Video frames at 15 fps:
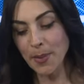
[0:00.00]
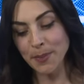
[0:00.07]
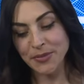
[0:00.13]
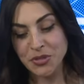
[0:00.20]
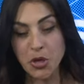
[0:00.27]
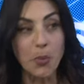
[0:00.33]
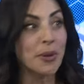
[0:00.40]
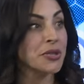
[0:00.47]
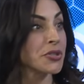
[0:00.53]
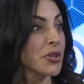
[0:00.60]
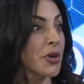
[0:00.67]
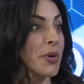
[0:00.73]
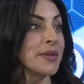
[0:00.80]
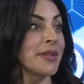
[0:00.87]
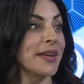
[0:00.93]
So much
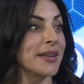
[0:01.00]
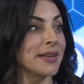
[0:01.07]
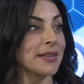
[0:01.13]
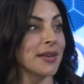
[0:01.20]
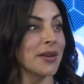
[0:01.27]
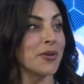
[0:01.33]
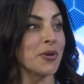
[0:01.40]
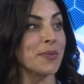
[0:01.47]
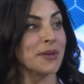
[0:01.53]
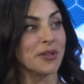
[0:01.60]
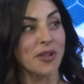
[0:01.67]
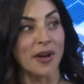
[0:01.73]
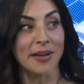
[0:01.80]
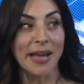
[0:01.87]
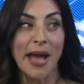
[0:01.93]
so, like, I grew up in a
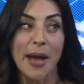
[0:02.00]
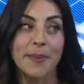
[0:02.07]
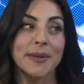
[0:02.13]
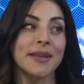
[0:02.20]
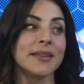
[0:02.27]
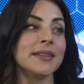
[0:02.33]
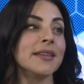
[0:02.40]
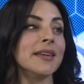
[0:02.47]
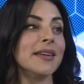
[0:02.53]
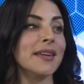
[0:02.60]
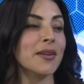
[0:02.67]
log cabin,